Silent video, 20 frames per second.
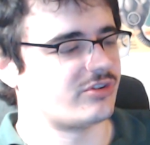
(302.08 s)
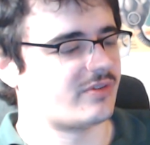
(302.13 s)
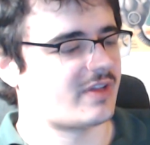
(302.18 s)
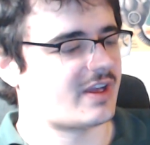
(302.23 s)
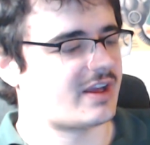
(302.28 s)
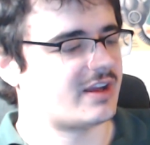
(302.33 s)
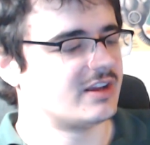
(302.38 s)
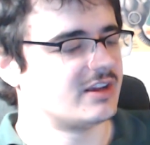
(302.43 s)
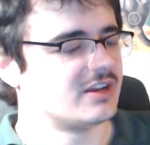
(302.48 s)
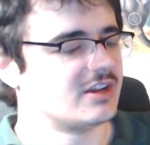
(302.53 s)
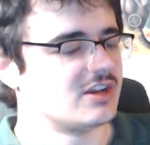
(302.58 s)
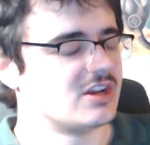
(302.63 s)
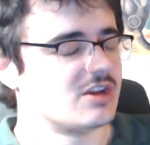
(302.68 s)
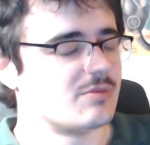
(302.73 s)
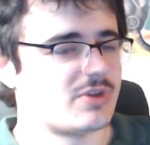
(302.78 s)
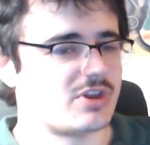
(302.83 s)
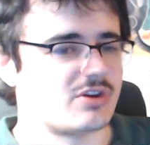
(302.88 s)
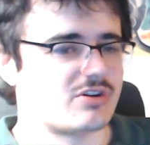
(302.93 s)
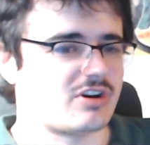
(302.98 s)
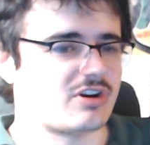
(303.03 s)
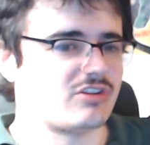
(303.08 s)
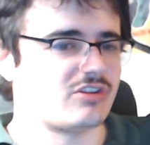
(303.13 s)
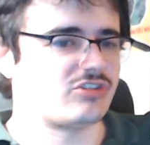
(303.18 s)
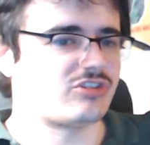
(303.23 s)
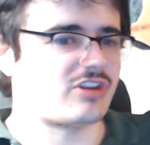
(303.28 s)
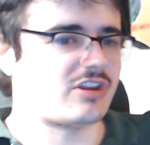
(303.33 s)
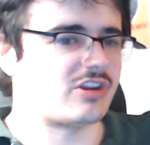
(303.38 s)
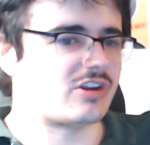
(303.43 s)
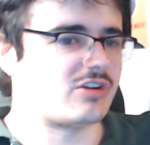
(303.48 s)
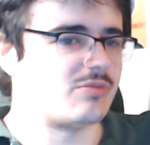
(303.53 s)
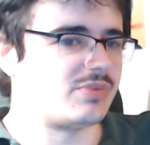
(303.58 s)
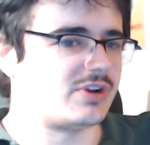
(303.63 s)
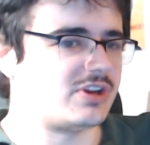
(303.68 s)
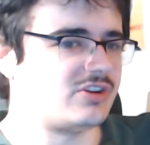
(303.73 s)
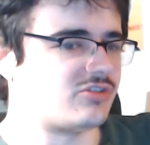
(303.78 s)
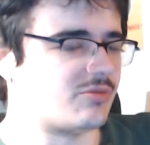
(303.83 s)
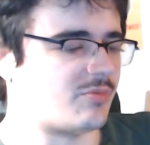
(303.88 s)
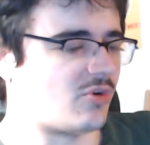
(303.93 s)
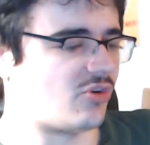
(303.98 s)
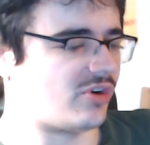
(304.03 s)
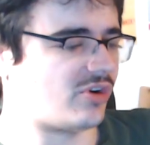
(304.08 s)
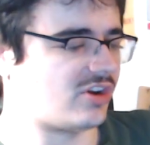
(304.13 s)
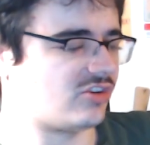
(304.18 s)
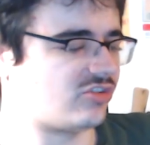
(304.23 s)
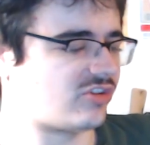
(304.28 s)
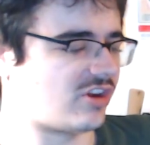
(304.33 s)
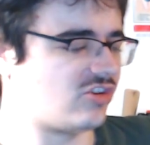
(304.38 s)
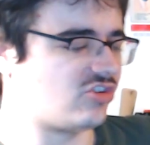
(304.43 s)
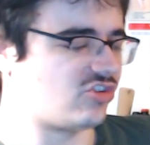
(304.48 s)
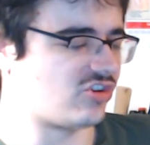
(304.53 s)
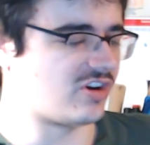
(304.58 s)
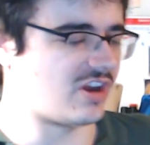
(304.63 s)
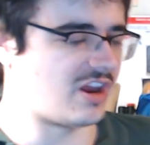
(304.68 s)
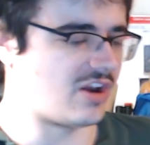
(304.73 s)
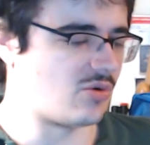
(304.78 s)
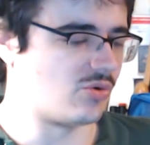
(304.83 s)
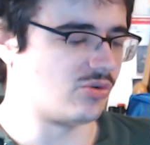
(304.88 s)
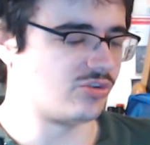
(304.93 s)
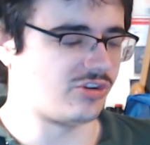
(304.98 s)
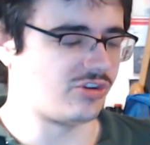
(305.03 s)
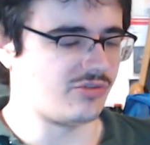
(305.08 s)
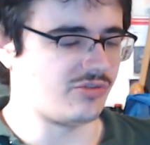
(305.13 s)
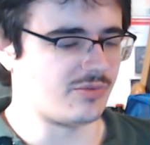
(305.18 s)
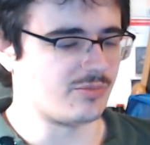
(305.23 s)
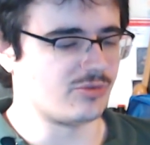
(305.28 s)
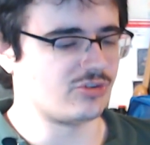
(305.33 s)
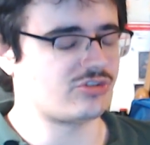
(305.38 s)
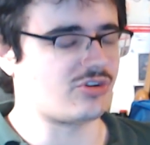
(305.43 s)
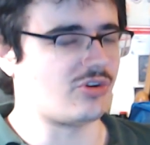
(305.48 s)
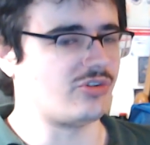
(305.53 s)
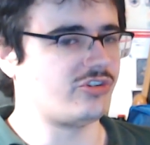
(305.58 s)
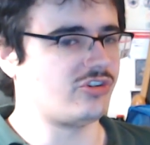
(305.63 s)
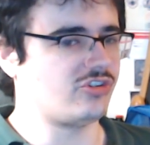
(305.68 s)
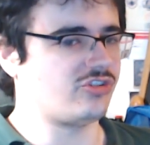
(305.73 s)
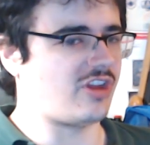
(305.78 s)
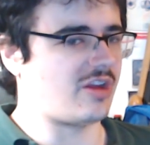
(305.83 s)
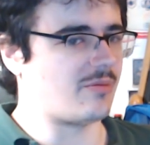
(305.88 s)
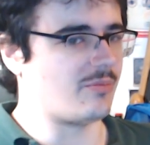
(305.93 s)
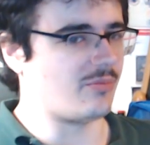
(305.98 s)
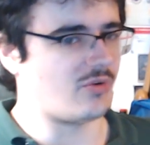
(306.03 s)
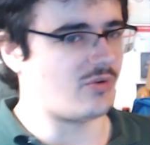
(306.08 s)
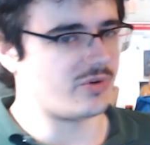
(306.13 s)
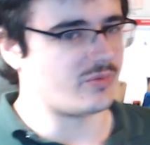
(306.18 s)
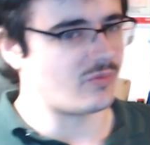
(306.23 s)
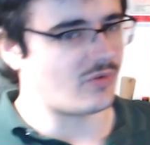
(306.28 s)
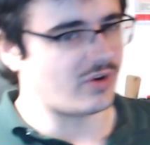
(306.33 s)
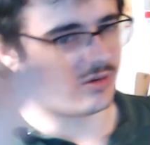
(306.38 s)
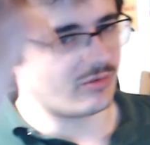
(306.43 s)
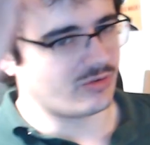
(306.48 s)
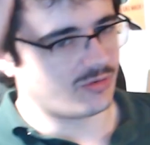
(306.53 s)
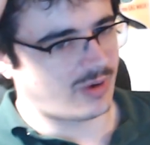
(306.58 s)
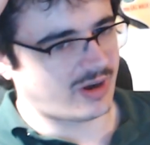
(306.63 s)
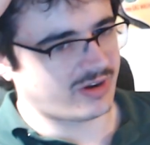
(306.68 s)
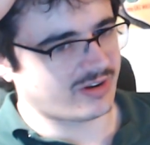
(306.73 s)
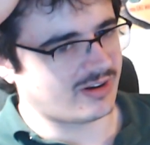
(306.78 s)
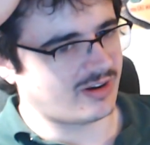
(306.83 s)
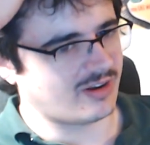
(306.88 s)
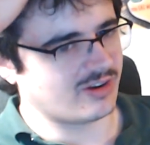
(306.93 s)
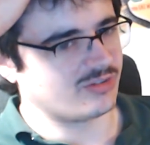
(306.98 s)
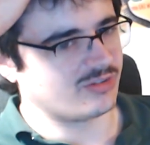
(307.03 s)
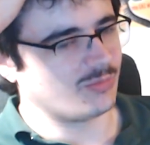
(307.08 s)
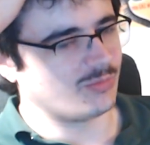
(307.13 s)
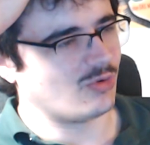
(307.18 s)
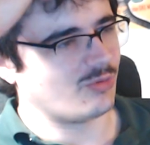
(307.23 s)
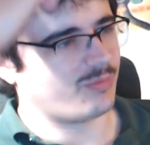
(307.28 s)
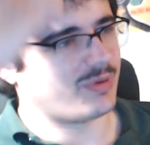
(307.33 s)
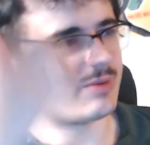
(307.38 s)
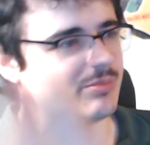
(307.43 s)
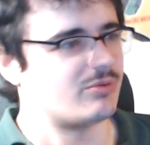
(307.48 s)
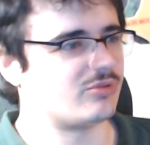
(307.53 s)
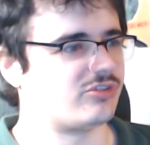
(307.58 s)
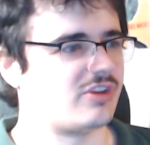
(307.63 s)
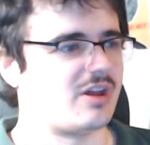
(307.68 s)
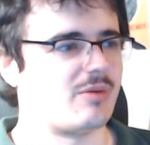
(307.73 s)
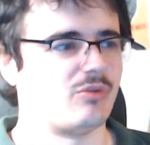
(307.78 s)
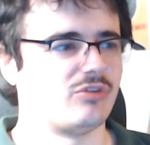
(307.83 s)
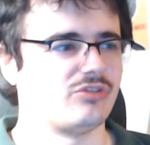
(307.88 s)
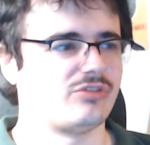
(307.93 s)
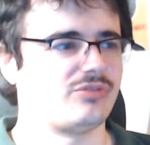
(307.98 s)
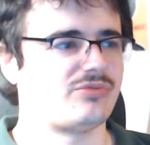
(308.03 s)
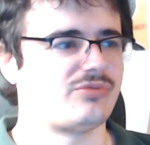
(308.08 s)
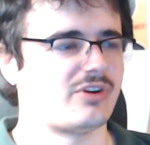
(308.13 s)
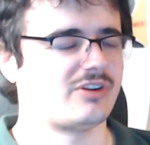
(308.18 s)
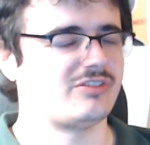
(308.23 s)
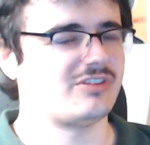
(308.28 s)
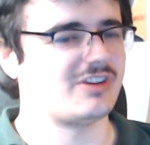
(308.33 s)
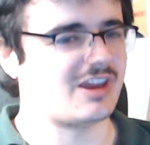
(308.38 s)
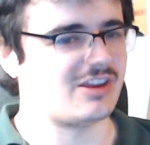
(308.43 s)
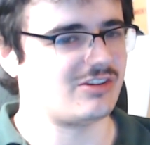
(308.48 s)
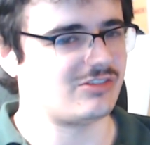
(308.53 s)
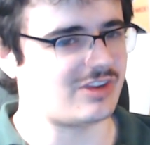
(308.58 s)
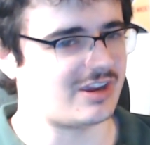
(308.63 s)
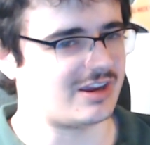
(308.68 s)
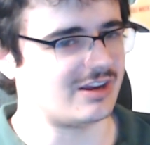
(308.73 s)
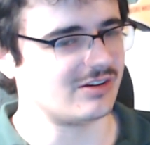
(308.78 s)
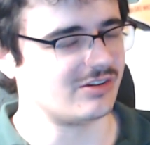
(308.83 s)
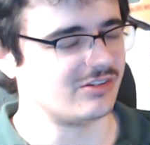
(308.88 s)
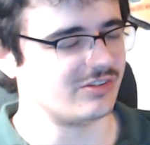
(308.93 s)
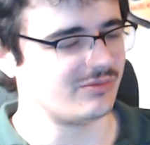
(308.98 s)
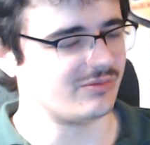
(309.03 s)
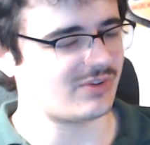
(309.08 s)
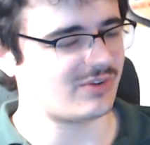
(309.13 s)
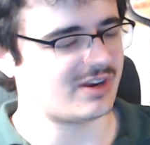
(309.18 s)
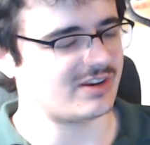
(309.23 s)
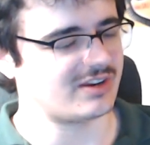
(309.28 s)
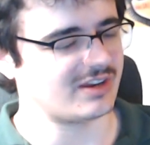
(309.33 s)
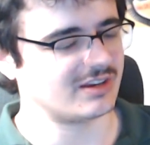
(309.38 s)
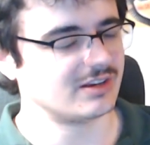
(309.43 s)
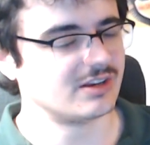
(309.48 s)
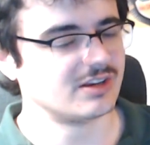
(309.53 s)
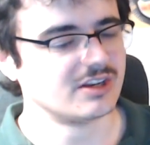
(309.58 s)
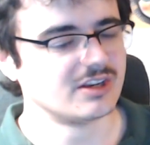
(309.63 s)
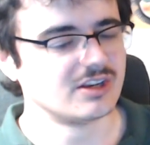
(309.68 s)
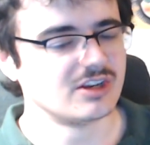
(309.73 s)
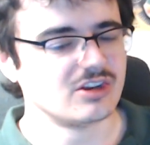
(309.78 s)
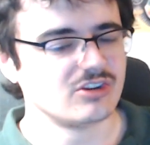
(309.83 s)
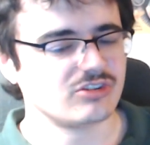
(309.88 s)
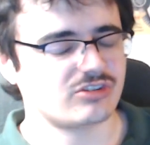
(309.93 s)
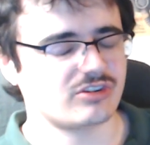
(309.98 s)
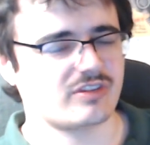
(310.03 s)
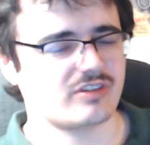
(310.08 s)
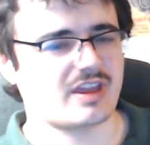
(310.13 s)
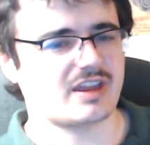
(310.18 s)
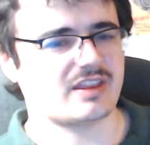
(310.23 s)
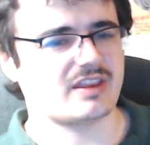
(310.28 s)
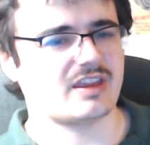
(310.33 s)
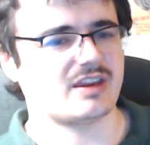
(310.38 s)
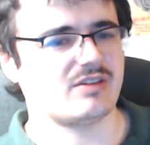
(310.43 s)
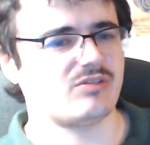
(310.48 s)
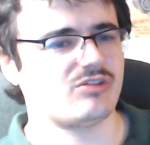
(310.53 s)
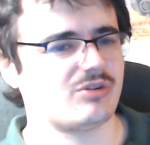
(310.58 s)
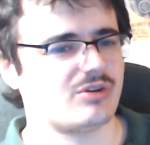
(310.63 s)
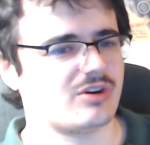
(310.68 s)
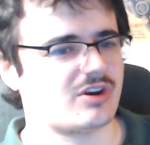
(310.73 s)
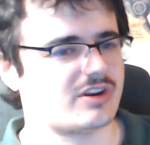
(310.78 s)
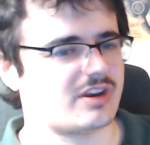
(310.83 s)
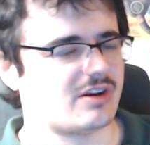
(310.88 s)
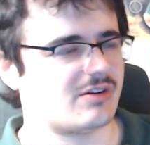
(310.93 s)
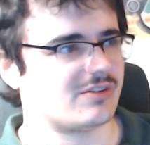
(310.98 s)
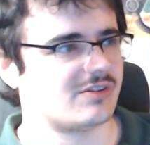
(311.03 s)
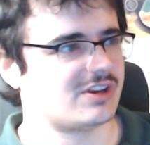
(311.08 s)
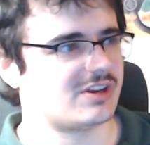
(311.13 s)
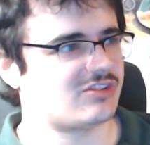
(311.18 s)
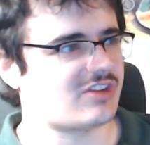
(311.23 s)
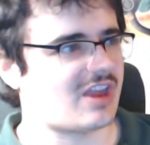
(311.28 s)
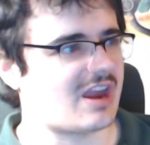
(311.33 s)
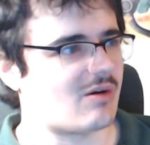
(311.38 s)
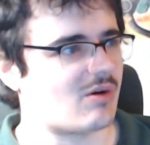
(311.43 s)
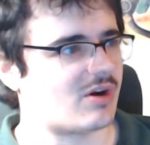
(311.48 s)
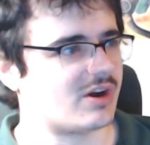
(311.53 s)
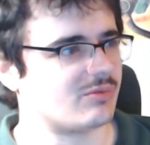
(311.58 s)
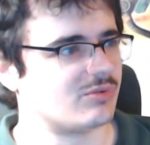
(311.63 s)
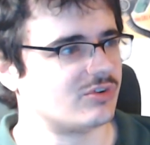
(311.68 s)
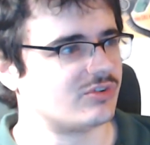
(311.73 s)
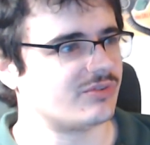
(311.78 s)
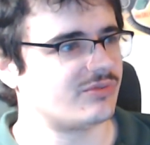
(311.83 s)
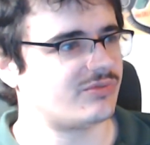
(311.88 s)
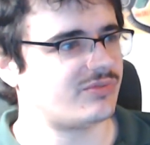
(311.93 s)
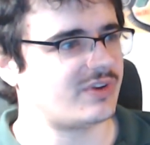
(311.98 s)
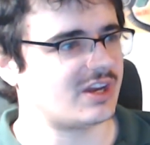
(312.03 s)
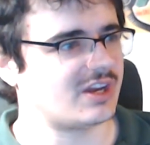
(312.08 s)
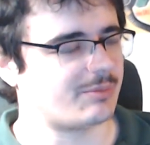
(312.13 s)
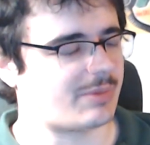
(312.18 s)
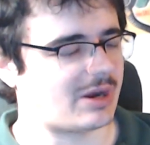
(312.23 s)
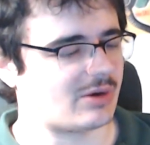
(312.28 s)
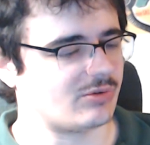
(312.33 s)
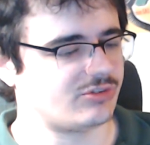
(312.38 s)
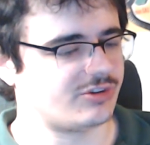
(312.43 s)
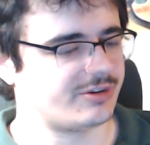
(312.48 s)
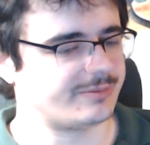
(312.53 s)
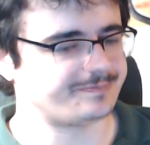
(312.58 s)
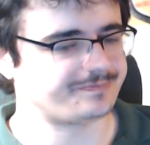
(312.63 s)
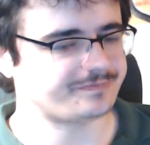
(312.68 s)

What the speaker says: that. But you can understand the complete demoralisation, and also from the Scottish standpoint, the way it would radicalise more people to then want to fight against England invading. So that gives you a good idea of at least how I would think about it.